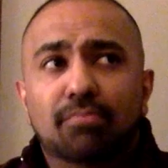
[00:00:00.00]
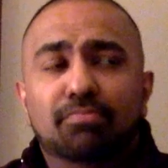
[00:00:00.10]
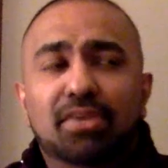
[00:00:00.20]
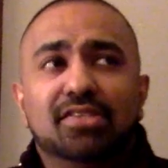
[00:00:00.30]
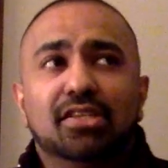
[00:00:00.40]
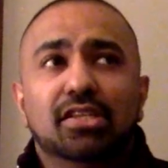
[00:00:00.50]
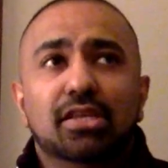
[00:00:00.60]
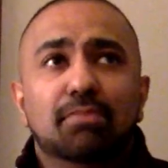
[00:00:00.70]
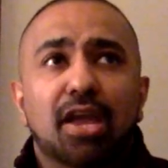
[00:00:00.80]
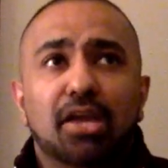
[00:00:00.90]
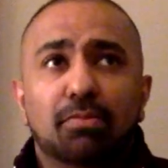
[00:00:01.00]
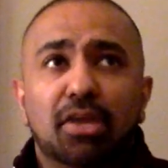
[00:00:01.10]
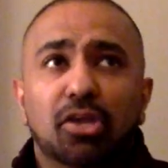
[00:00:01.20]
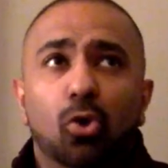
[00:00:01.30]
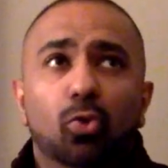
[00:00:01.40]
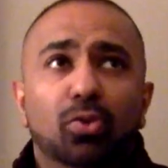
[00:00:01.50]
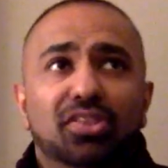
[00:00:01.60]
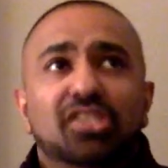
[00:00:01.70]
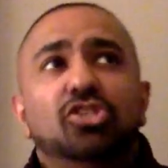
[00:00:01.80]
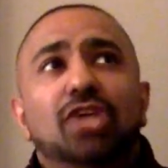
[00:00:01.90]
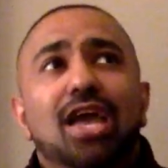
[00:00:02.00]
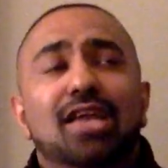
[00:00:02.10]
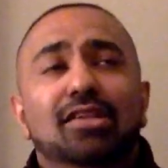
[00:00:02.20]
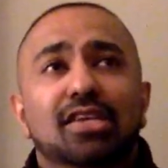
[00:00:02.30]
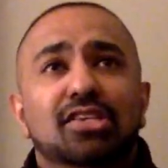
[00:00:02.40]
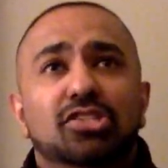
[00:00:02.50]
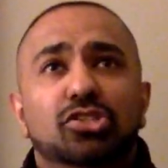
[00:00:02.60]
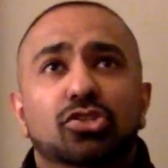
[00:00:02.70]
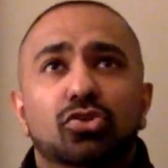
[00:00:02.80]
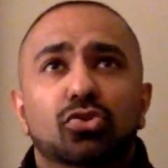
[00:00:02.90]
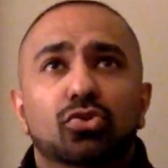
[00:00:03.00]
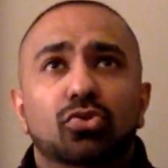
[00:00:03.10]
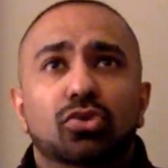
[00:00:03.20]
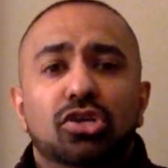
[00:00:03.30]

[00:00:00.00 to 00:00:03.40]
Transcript: basically my goal with this channel is to